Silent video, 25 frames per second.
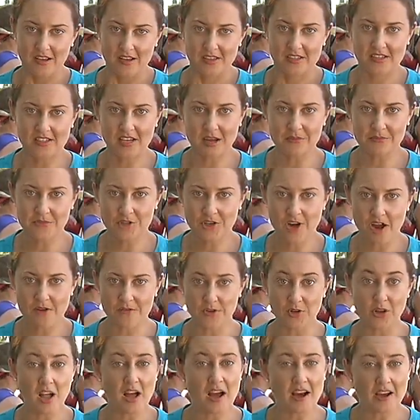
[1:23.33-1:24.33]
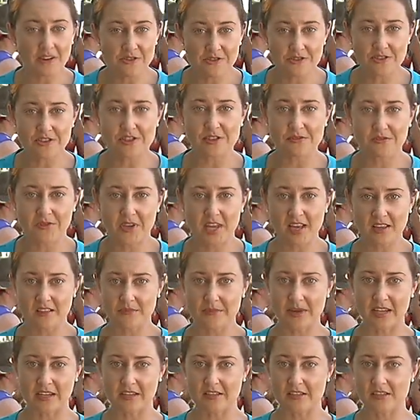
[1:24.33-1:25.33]
Some travel hundreds of
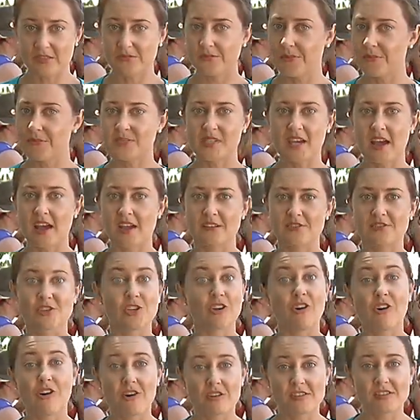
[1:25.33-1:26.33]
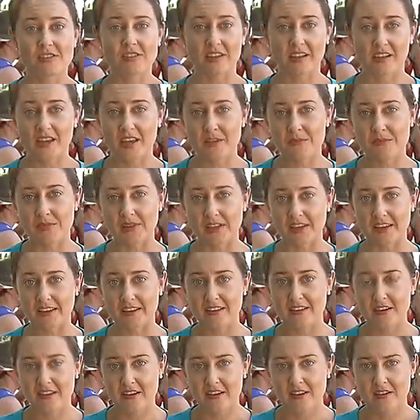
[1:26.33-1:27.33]
kilometres from towns across the Kimberley